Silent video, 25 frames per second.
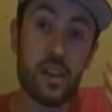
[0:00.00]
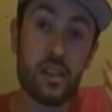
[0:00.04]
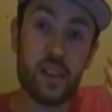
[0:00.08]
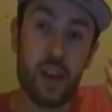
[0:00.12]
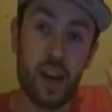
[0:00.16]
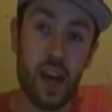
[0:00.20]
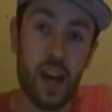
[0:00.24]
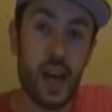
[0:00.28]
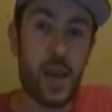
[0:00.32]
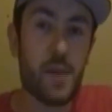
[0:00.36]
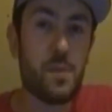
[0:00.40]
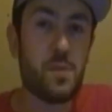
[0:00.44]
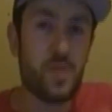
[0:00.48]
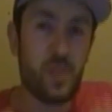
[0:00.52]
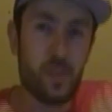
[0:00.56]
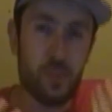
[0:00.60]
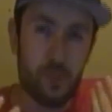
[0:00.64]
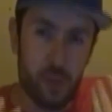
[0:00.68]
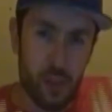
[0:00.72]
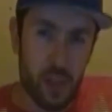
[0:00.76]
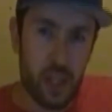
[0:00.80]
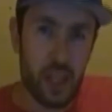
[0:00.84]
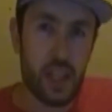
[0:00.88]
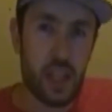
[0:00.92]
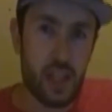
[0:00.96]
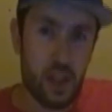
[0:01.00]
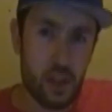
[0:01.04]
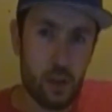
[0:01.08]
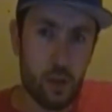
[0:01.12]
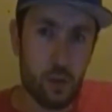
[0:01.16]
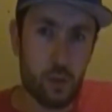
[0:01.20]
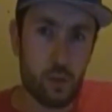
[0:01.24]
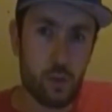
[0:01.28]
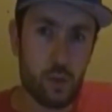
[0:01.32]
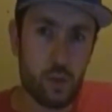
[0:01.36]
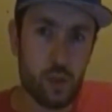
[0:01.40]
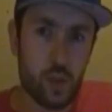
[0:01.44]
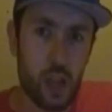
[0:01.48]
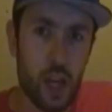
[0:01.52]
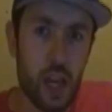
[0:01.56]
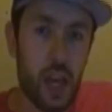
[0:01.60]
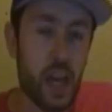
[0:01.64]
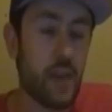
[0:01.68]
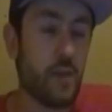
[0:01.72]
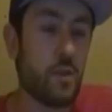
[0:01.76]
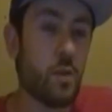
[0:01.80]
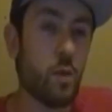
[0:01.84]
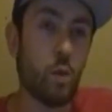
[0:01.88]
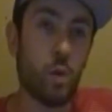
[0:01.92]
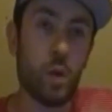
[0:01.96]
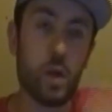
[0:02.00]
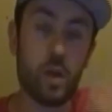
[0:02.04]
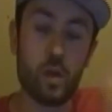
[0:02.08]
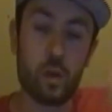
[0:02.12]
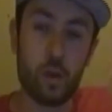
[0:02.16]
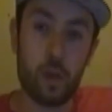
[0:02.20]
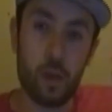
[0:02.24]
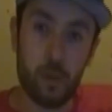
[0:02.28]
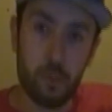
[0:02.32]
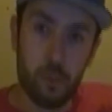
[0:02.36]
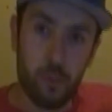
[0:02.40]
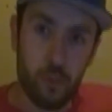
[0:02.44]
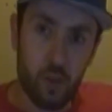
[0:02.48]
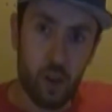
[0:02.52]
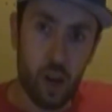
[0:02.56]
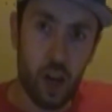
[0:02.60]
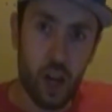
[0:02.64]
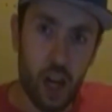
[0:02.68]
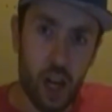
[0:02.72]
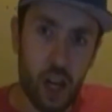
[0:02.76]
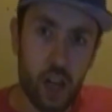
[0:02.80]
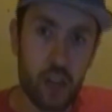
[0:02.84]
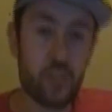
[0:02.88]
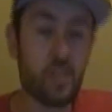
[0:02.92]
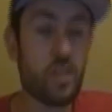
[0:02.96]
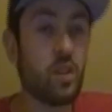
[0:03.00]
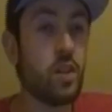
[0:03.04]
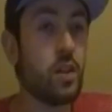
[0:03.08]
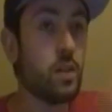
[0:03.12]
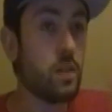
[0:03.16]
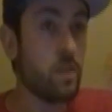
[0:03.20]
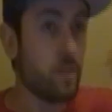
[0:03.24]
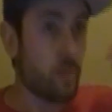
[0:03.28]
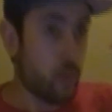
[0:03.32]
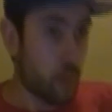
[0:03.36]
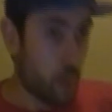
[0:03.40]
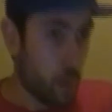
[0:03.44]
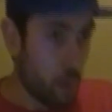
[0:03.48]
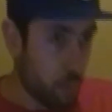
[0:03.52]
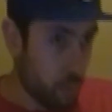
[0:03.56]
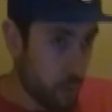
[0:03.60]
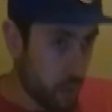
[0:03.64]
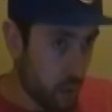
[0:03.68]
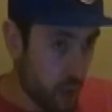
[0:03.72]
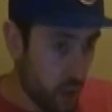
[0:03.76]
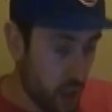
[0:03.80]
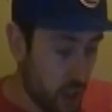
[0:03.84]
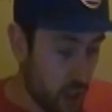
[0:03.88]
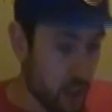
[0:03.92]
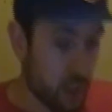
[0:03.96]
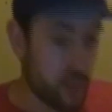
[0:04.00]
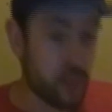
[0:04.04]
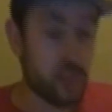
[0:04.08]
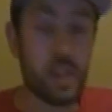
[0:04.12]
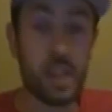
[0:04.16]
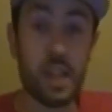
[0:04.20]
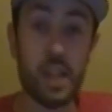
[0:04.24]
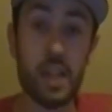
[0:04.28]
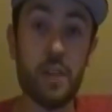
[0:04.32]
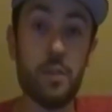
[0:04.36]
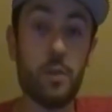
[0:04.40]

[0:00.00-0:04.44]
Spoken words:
types of videos. If you want to look up vlogs, look up vlogs.